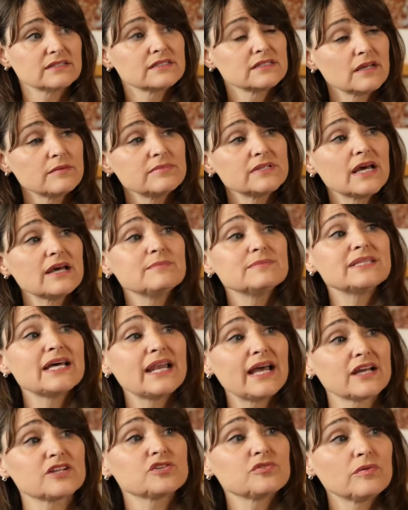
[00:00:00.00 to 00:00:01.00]
Sometimes
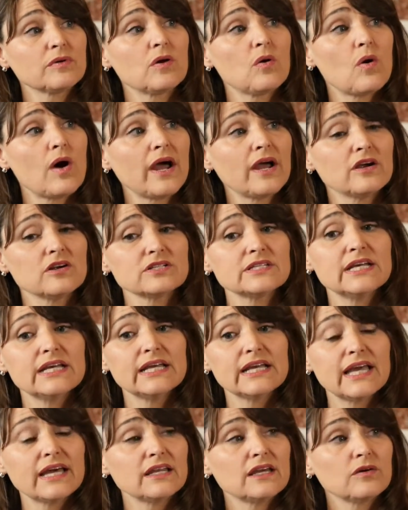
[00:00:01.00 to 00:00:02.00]
that actually requires
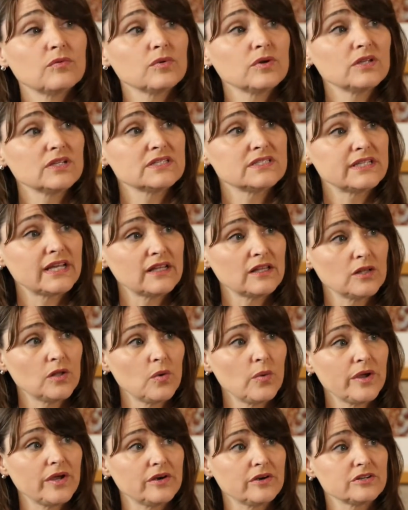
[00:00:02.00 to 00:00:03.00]
getting a real estate
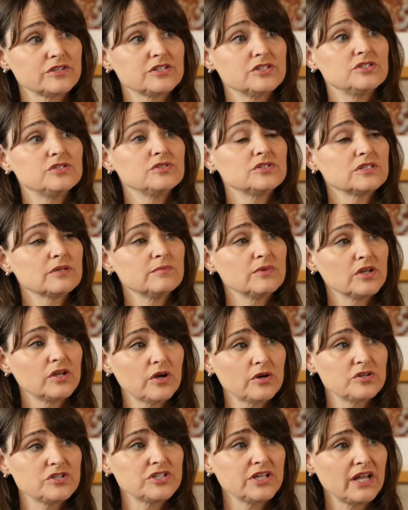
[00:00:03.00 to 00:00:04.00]
lawyer to do some
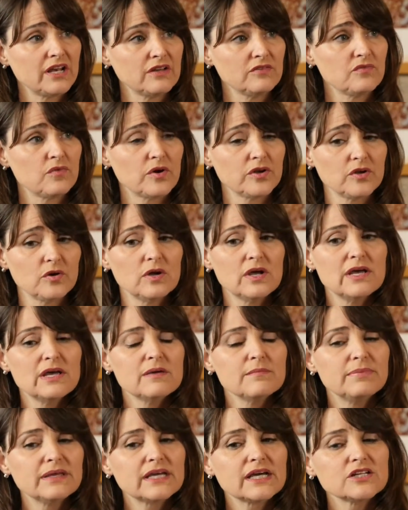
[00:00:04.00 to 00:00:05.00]
negotiating for you,
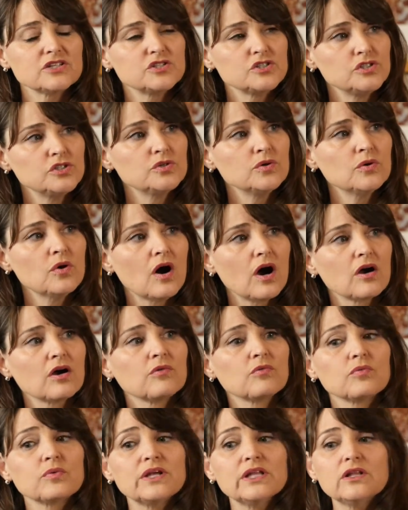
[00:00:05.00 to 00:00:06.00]
because you
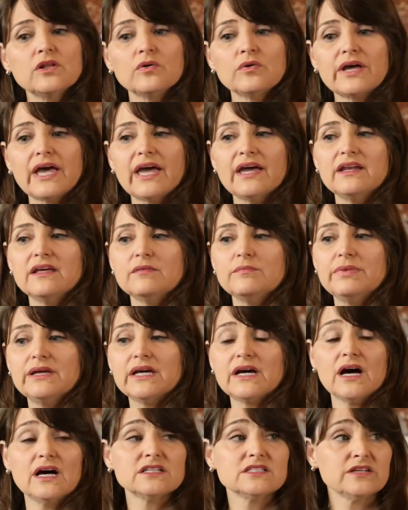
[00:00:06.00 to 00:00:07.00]
are relocating
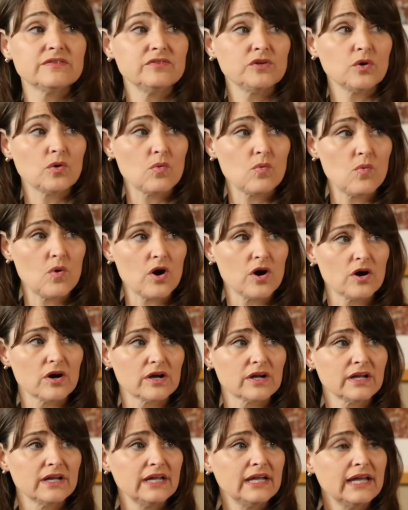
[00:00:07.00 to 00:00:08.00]
because of your
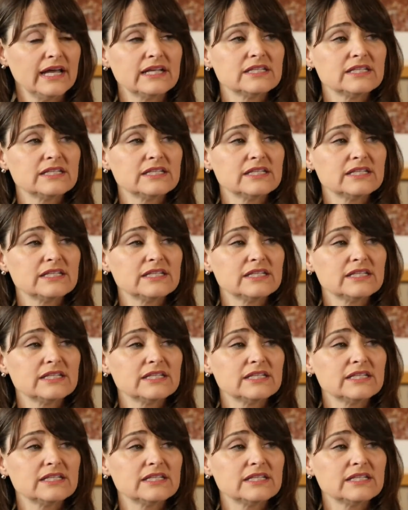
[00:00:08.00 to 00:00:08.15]
work.